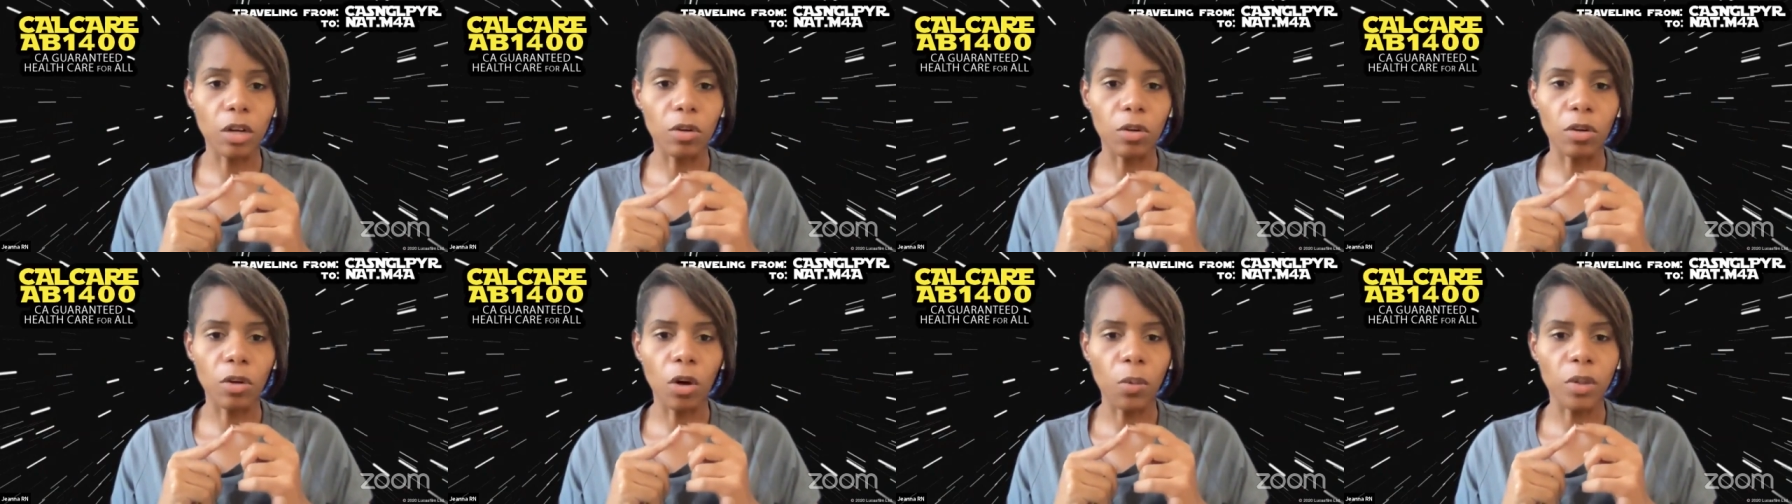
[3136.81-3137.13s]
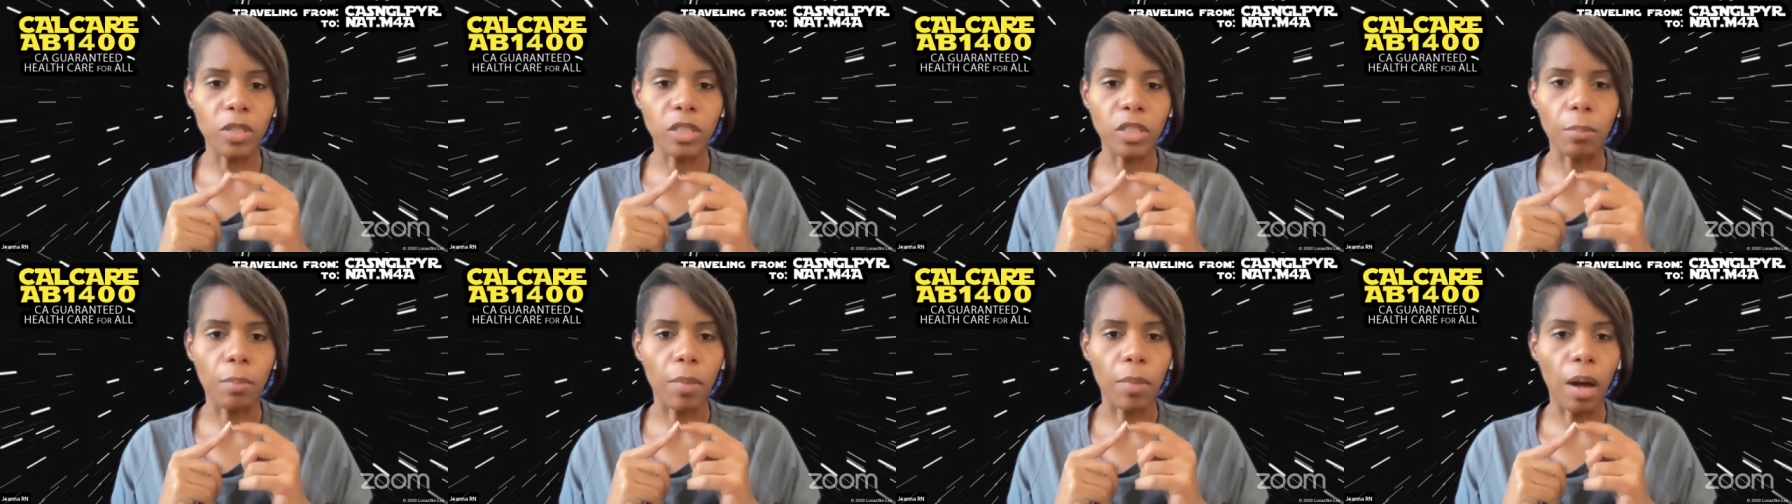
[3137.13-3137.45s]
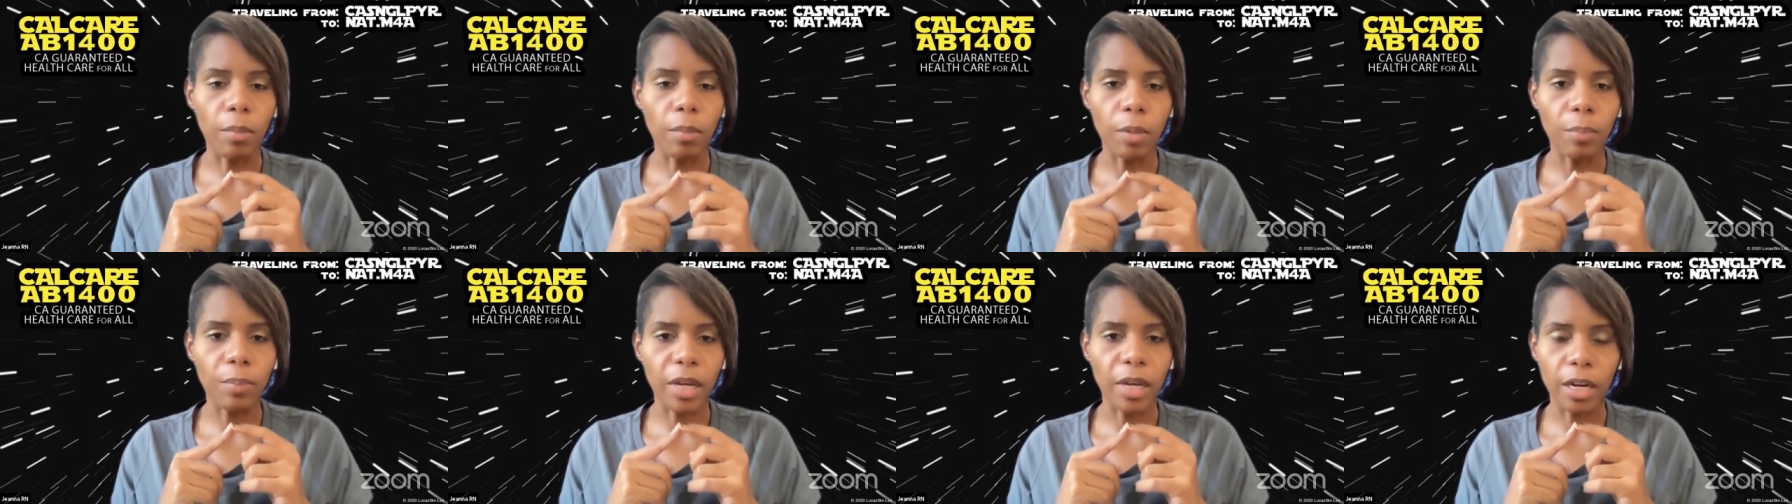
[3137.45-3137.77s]
go into
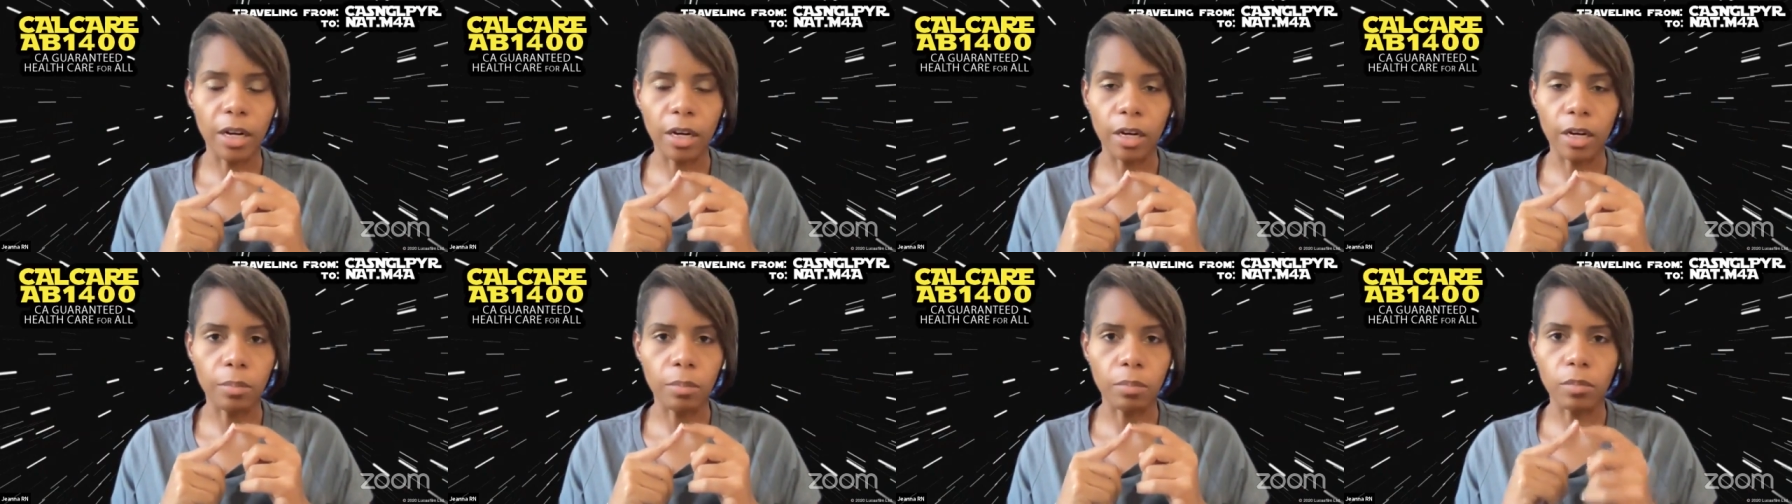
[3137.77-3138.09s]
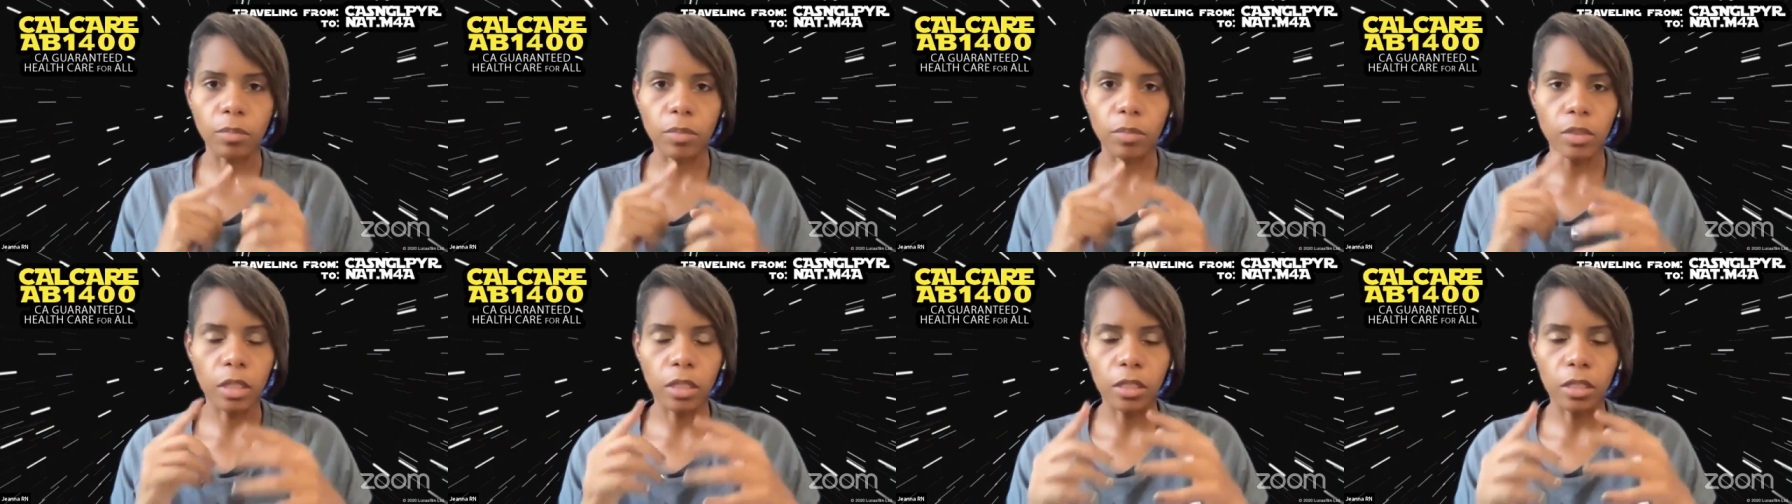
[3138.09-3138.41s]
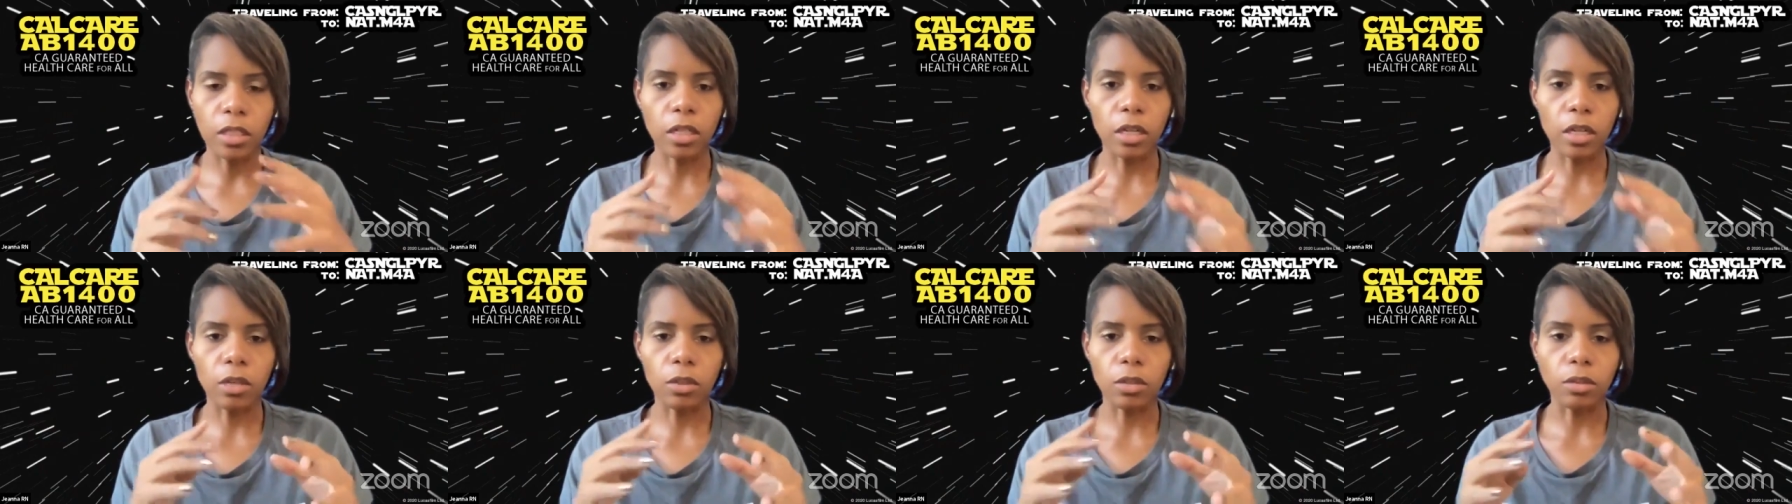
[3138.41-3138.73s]
mama bear,
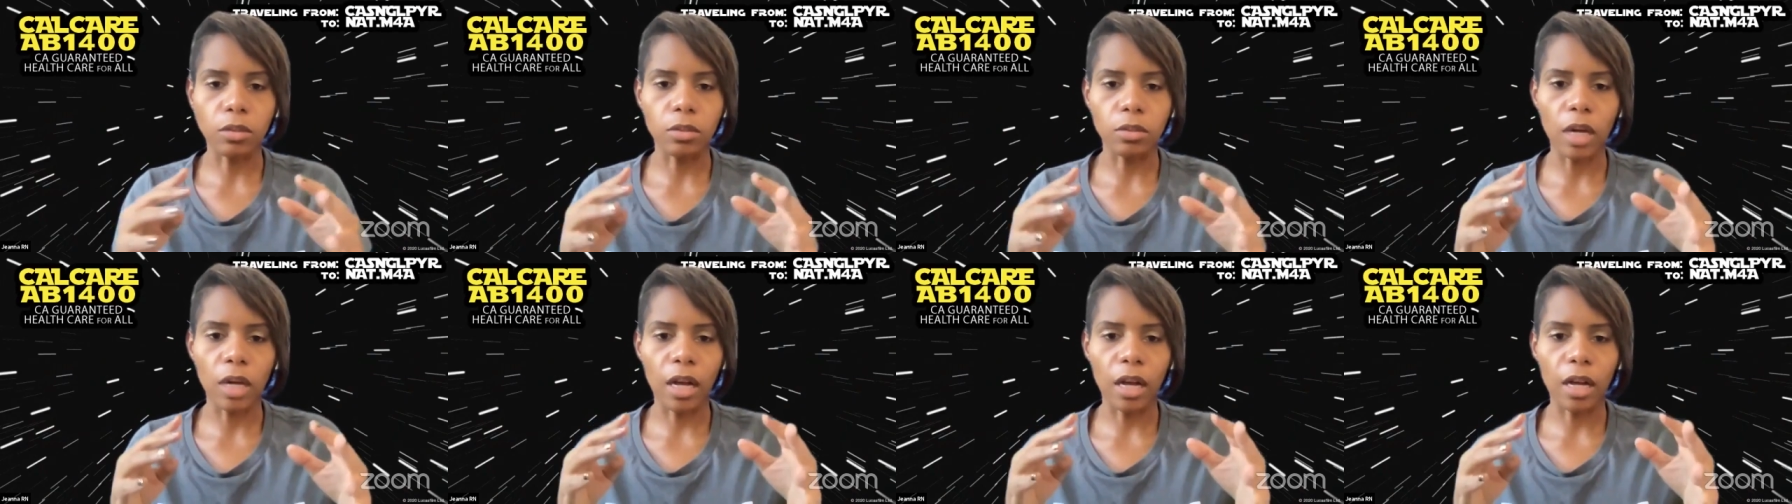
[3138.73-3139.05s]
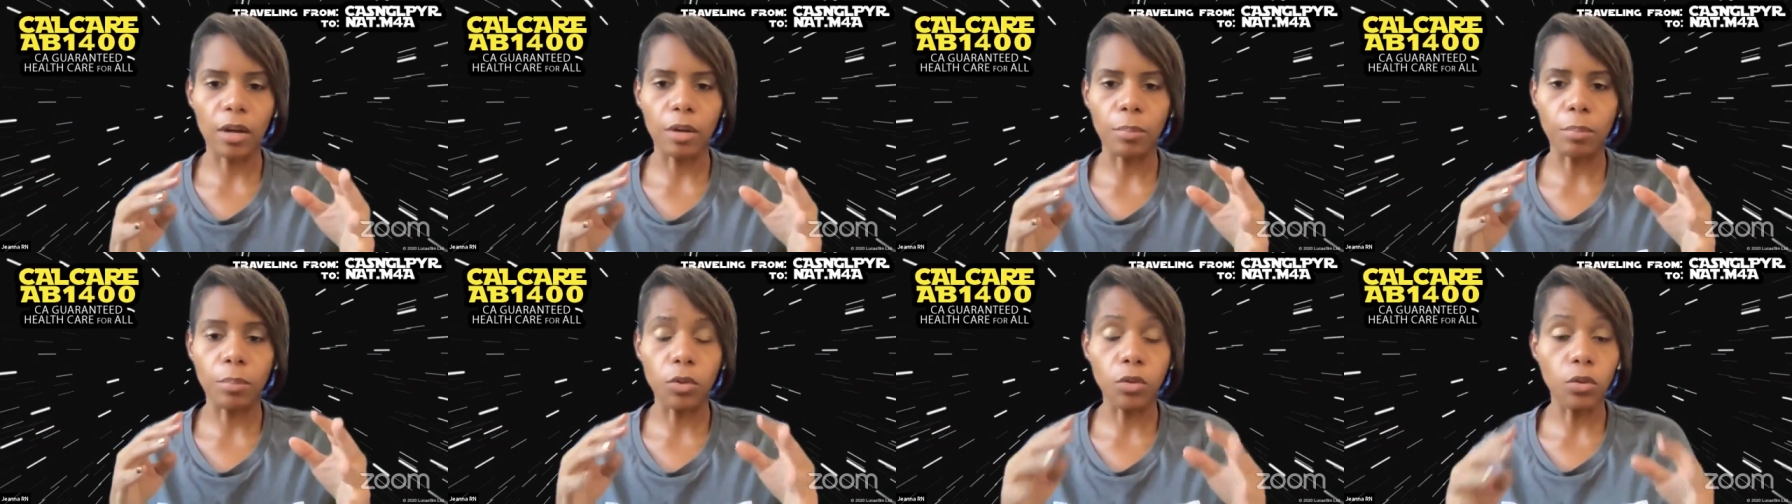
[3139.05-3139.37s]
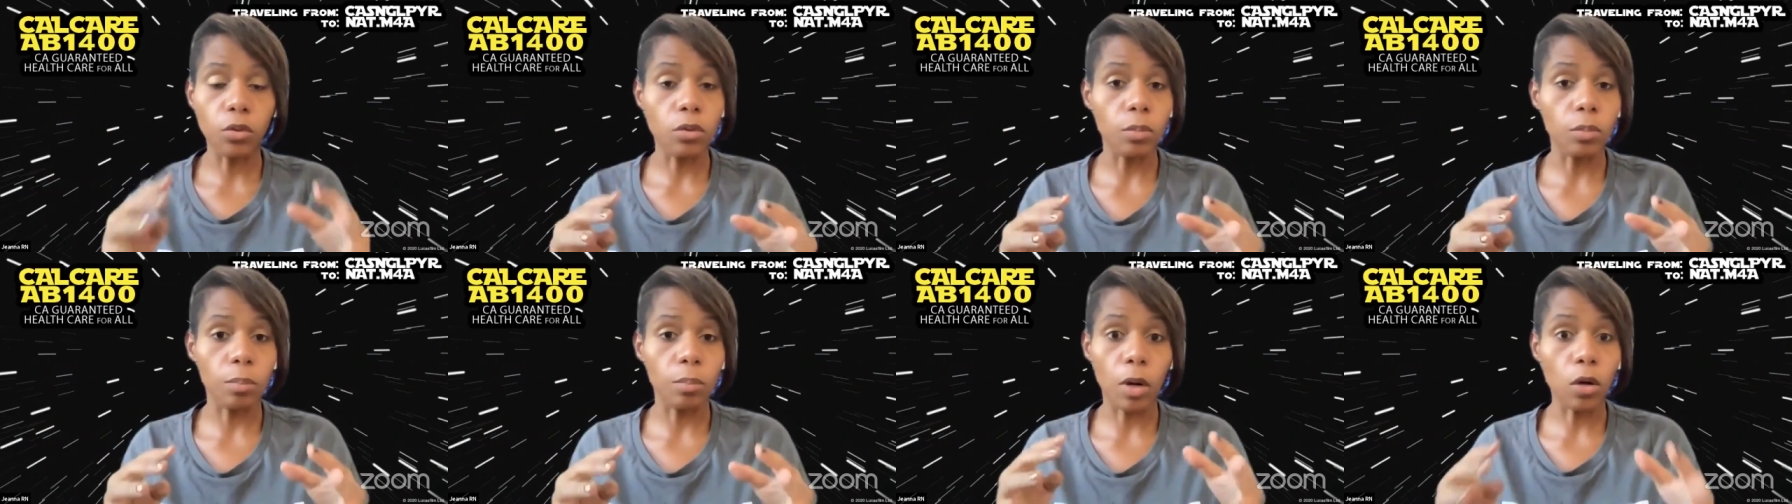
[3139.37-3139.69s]

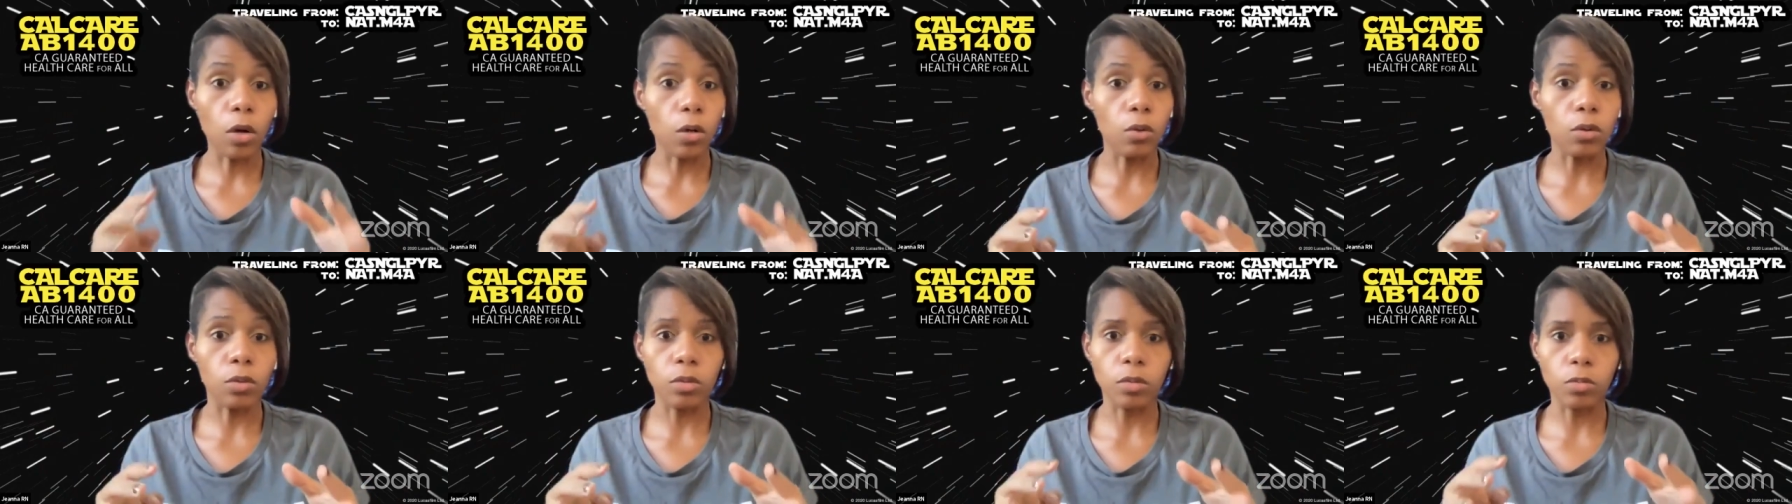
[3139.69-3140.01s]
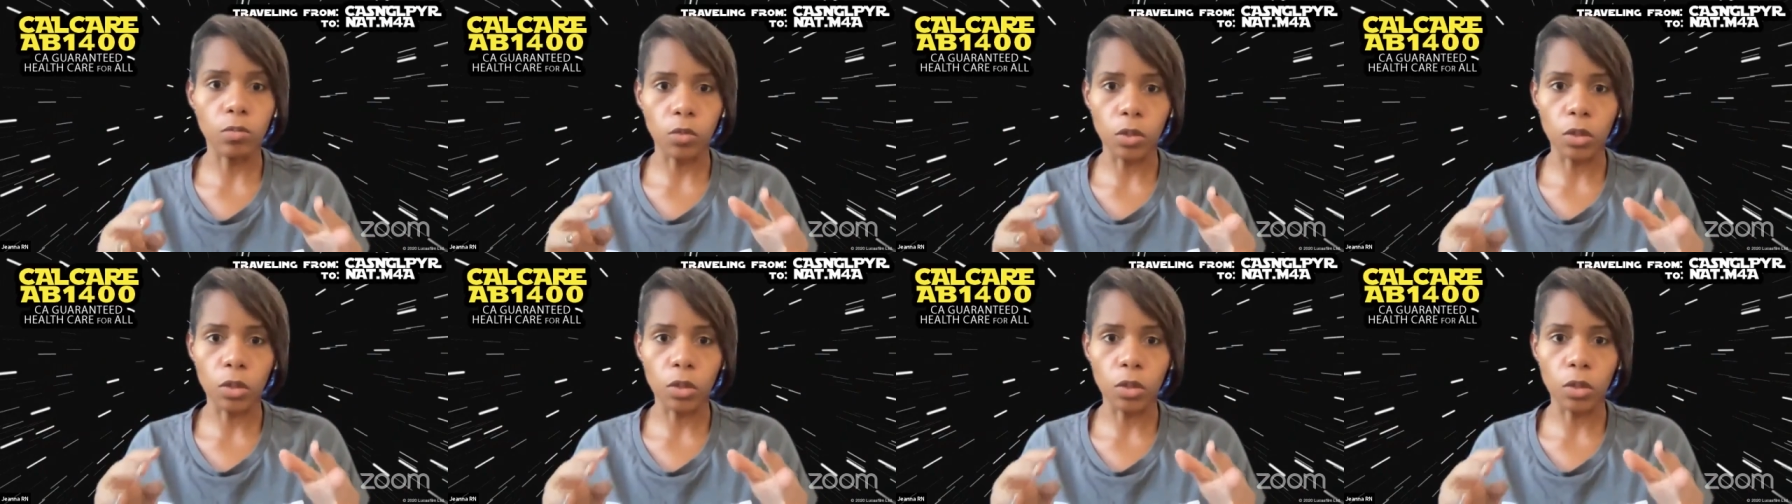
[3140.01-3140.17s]
mode